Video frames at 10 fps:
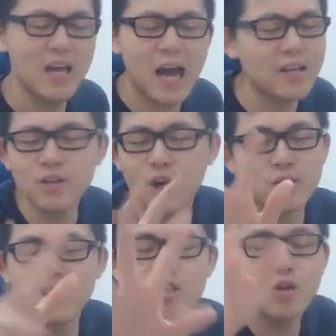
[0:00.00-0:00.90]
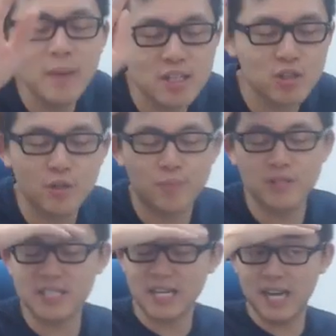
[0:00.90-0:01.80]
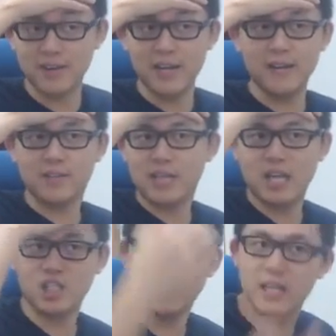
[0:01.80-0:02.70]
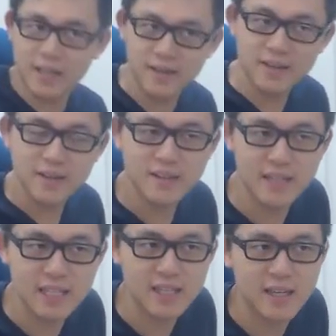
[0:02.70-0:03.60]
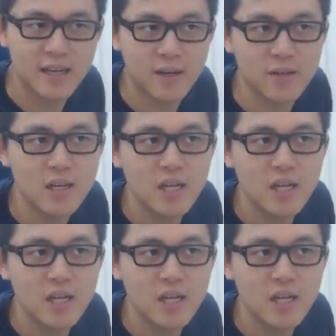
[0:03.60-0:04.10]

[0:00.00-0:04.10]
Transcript: I don't know. The 2 mana to the Prince guy, right? You can actually like get the thing out.